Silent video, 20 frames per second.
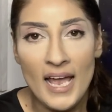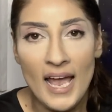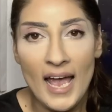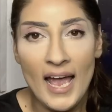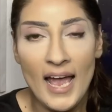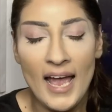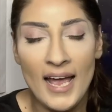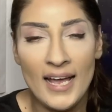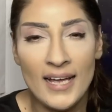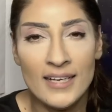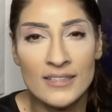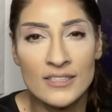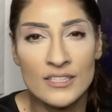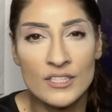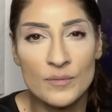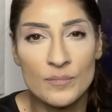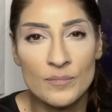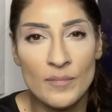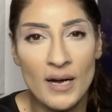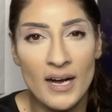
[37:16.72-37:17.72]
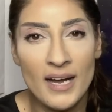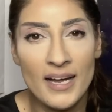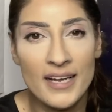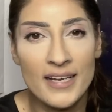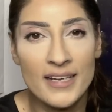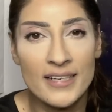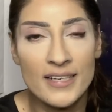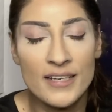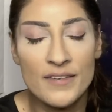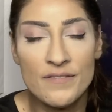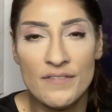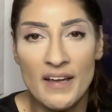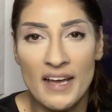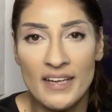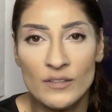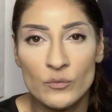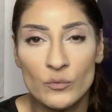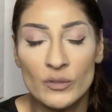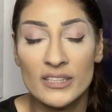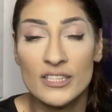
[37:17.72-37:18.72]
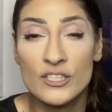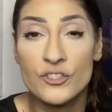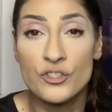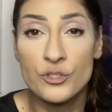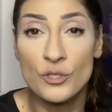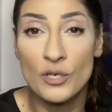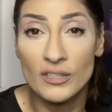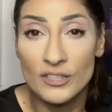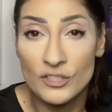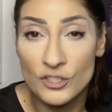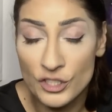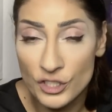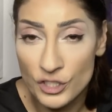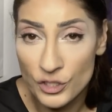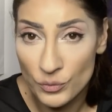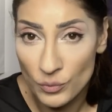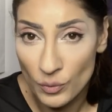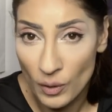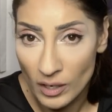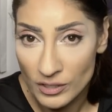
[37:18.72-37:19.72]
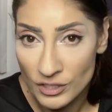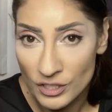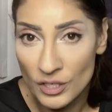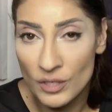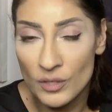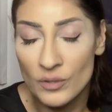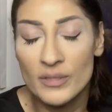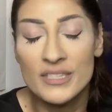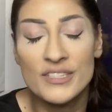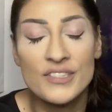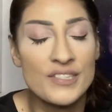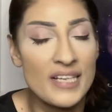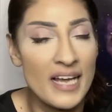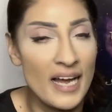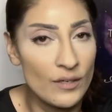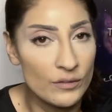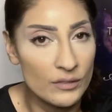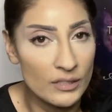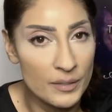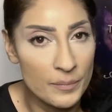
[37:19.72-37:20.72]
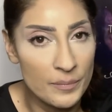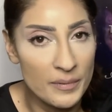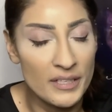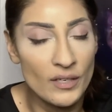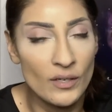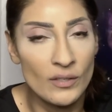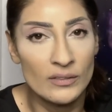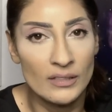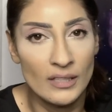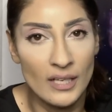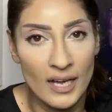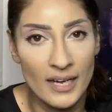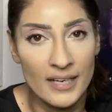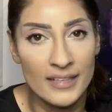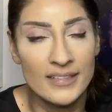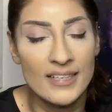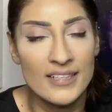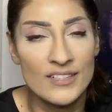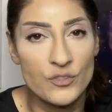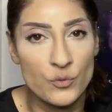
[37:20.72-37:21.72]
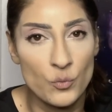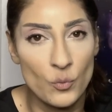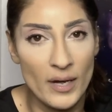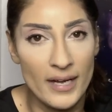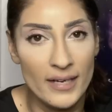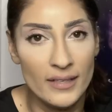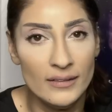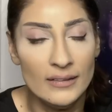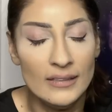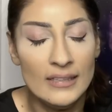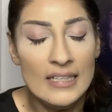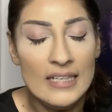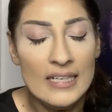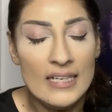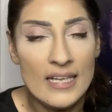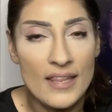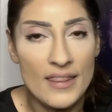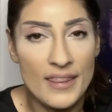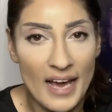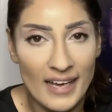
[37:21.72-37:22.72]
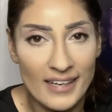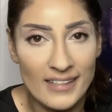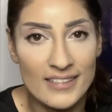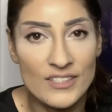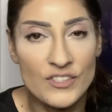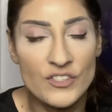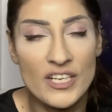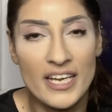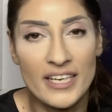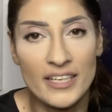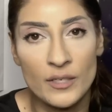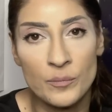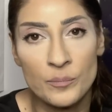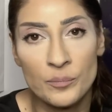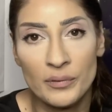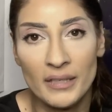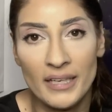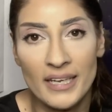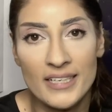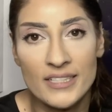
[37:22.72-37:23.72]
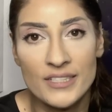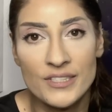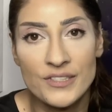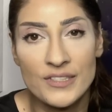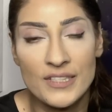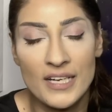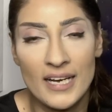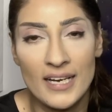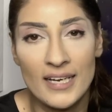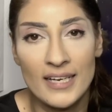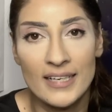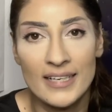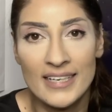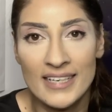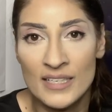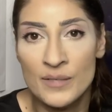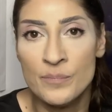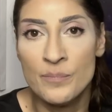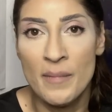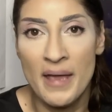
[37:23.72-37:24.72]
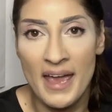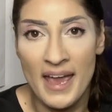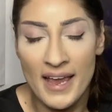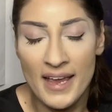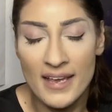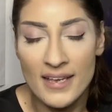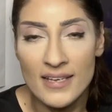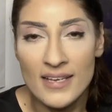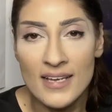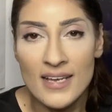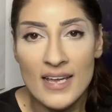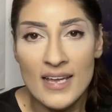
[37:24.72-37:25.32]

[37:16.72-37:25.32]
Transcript: And my event with Astrology Toronto is now going to be online as well. That is taking place uh, in May.